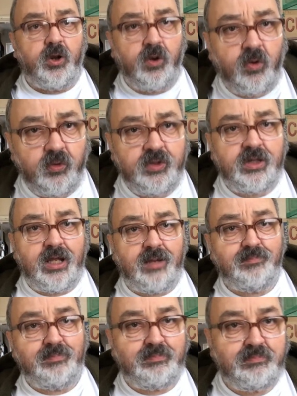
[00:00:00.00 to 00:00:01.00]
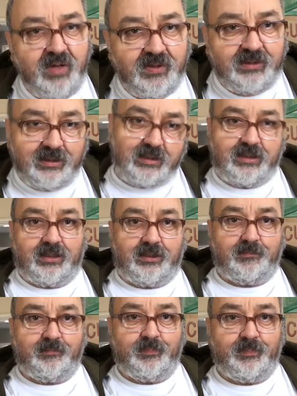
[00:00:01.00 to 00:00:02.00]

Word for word: on Monday.